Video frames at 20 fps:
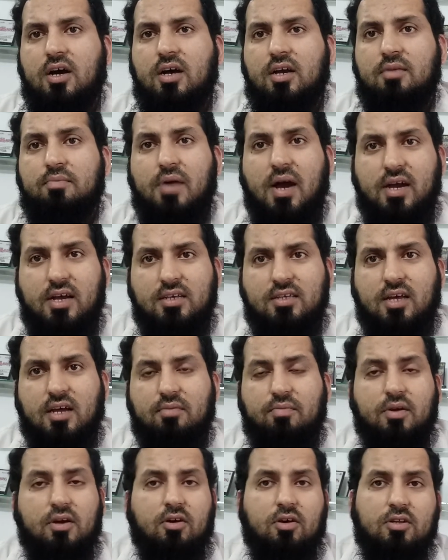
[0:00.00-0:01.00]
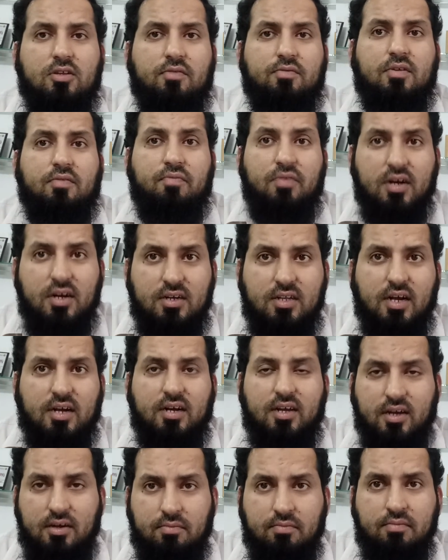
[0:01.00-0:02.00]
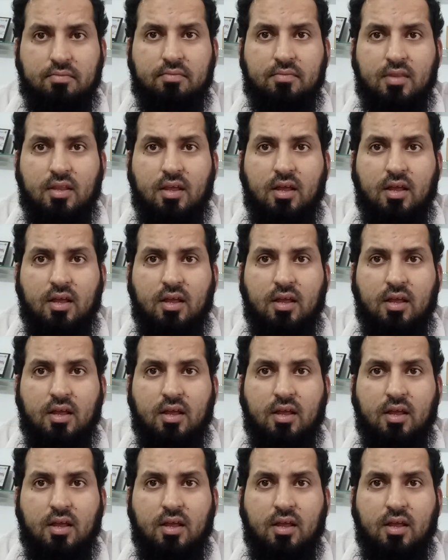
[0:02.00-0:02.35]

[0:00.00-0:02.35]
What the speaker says: in Pakistan because of the flood that come.